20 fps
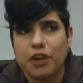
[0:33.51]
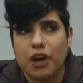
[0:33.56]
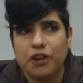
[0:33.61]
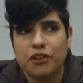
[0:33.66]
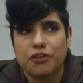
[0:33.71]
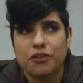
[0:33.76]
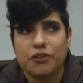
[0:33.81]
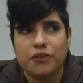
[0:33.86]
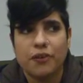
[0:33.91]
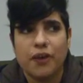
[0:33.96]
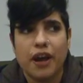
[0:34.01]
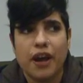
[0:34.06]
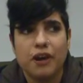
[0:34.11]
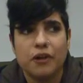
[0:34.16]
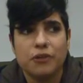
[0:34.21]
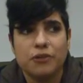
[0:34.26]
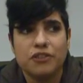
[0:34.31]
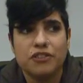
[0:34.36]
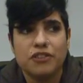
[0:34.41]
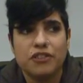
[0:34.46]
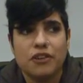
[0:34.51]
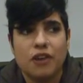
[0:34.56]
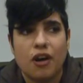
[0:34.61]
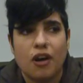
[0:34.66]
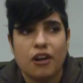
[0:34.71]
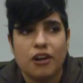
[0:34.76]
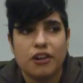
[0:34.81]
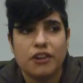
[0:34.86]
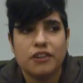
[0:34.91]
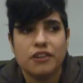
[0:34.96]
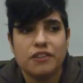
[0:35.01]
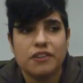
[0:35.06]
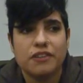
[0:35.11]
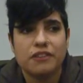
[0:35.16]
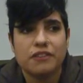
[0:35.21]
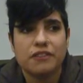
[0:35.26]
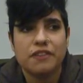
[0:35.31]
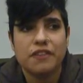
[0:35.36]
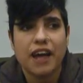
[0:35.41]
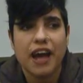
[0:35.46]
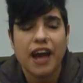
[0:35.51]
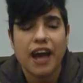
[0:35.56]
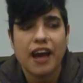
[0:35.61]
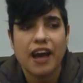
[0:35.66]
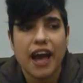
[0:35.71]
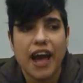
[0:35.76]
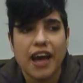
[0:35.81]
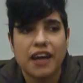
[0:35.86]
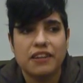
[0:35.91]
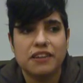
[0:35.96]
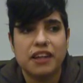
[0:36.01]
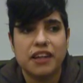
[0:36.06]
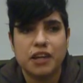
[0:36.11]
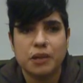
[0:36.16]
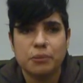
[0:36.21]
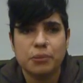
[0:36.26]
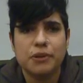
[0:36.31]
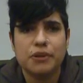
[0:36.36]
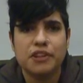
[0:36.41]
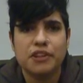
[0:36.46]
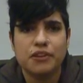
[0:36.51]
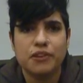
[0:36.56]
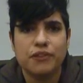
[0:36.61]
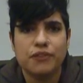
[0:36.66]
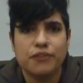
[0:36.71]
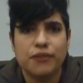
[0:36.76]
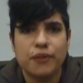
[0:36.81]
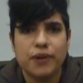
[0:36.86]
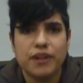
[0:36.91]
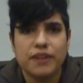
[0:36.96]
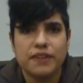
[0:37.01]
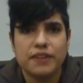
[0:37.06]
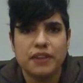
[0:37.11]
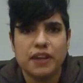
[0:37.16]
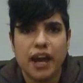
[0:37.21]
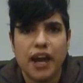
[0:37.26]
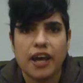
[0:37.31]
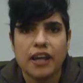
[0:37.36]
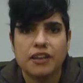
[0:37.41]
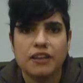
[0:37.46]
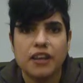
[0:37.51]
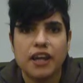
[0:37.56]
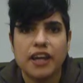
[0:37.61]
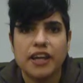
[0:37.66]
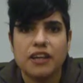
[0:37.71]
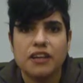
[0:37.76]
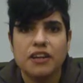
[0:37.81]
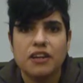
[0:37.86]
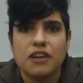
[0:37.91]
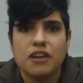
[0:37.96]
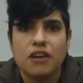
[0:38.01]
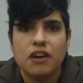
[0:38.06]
underground art that had like a political voice and had like